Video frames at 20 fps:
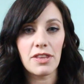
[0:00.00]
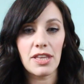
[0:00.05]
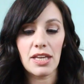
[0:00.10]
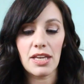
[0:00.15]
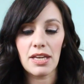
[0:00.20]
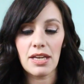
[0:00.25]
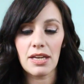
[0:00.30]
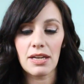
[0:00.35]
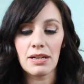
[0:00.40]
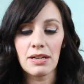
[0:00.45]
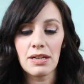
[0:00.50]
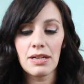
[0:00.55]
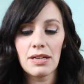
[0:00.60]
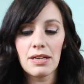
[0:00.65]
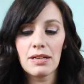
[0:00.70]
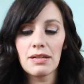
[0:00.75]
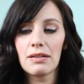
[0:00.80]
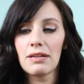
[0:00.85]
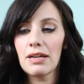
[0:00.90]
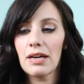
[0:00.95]
the,
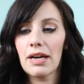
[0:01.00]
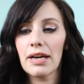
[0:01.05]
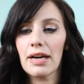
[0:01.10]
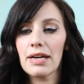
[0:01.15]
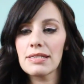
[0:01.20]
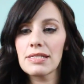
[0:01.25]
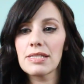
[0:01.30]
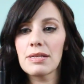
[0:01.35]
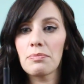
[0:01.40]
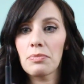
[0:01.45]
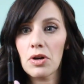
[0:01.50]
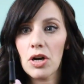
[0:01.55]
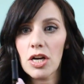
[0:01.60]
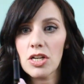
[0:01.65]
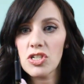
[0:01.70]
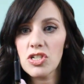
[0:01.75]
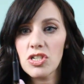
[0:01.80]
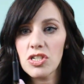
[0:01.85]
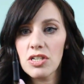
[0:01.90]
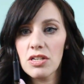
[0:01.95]
I guess, the
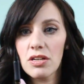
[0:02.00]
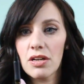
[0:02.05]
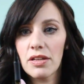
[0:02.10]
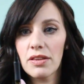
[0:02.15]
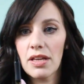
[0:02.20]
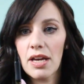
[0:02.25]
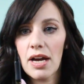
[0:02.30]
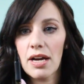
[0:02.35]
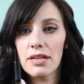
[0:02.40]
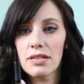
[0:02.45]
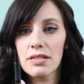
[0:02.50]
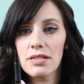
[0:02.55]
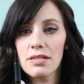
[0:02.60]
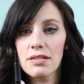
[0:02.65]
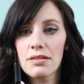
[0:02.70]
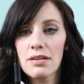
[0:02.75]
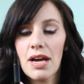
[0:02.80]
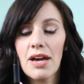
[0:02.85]
brush on the end.